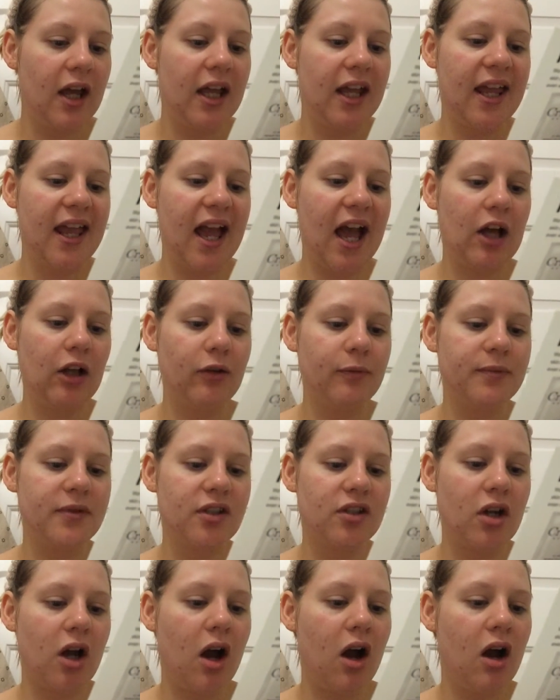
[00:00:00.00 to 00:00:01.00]
It helps
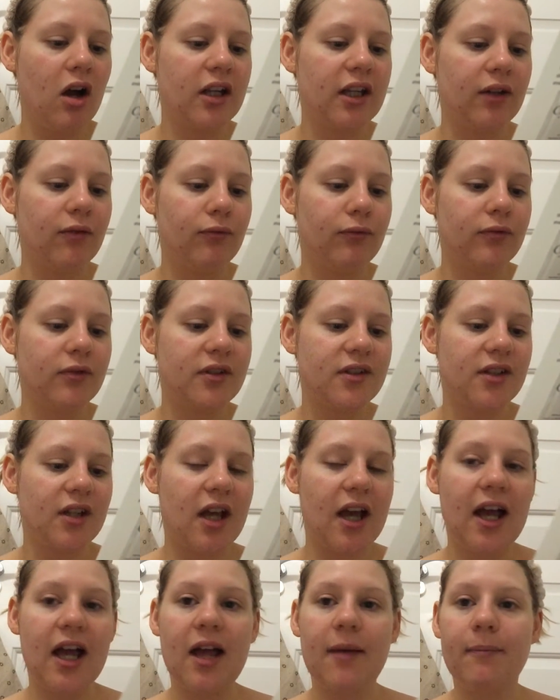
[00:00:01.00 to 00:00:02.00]
target
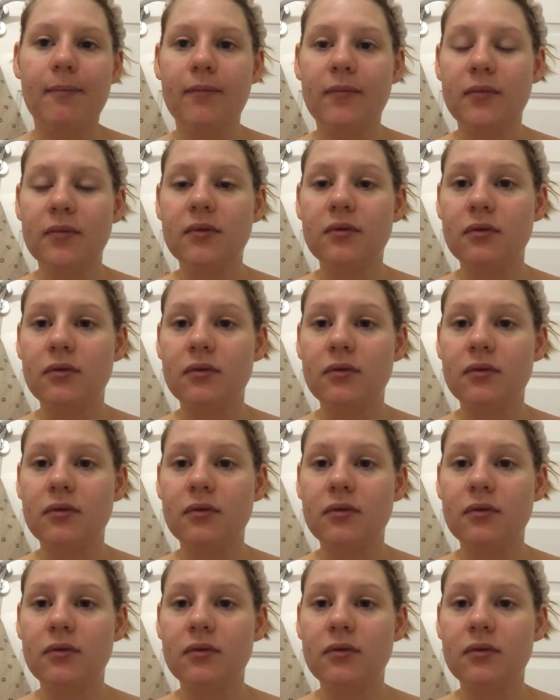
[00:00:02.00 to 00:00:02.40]
to